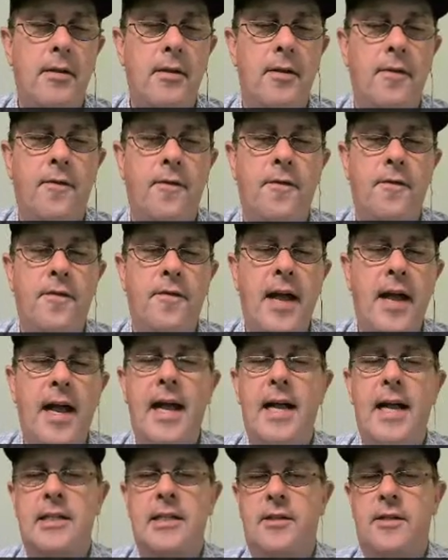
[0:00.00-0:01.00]
the
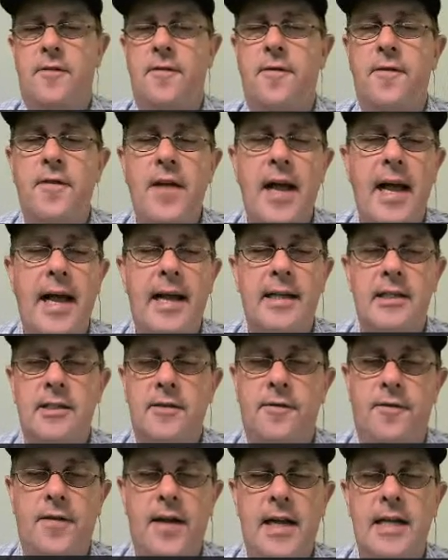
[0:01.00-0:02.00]
vast
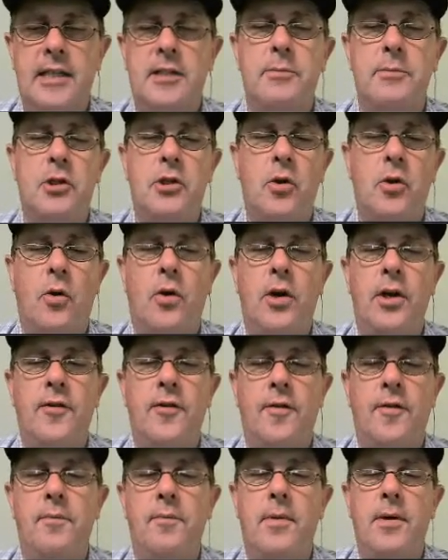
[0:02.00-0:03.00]
majority of
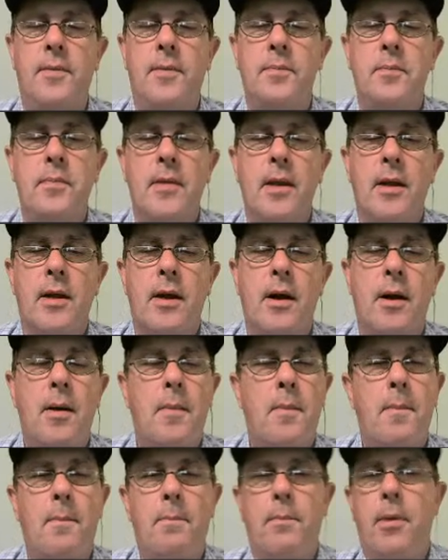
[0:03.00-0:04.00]
them
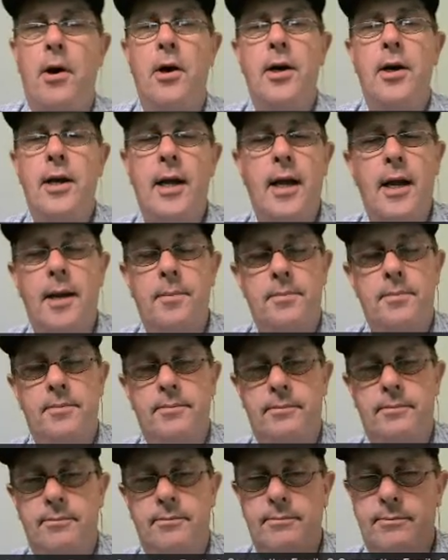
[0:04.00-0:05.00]
burn up
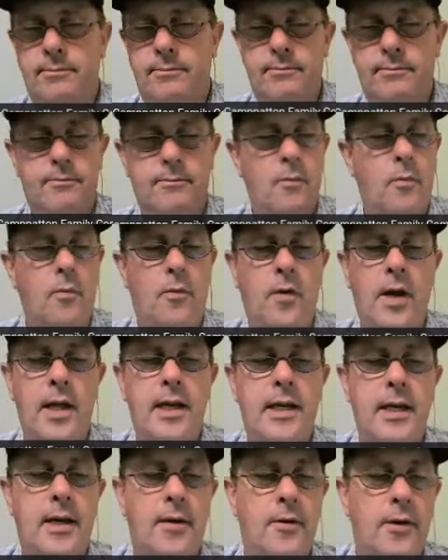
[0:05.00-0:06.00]

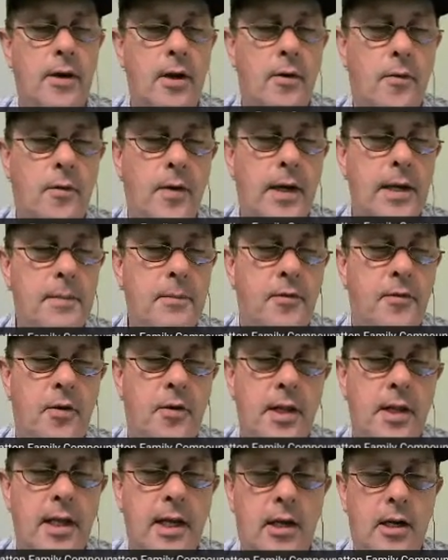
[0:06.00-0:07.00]
way
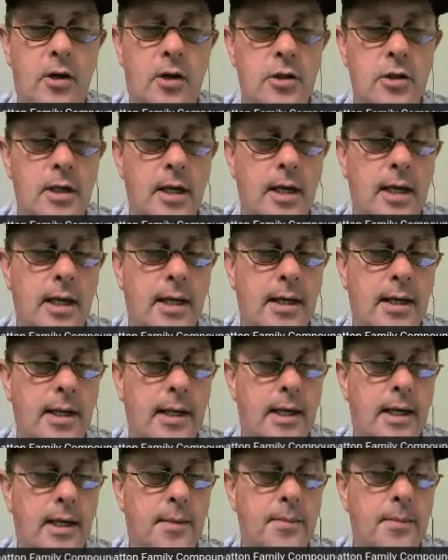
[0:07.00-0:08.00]
before they get close
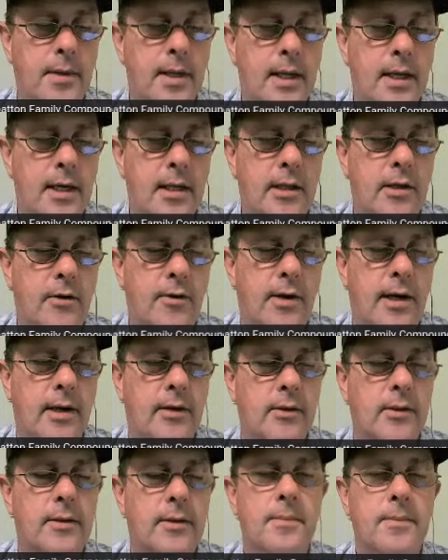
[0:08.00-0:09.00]
to hitting the
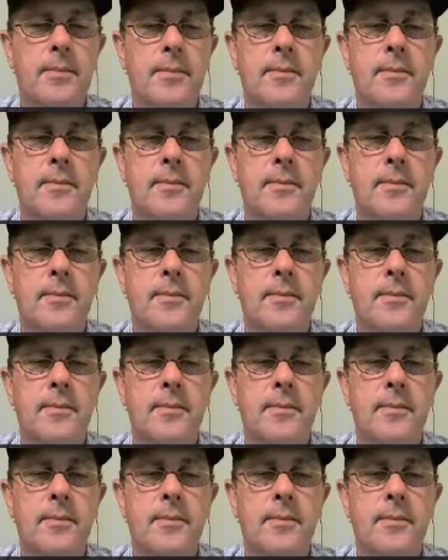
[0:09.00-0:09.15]
ground.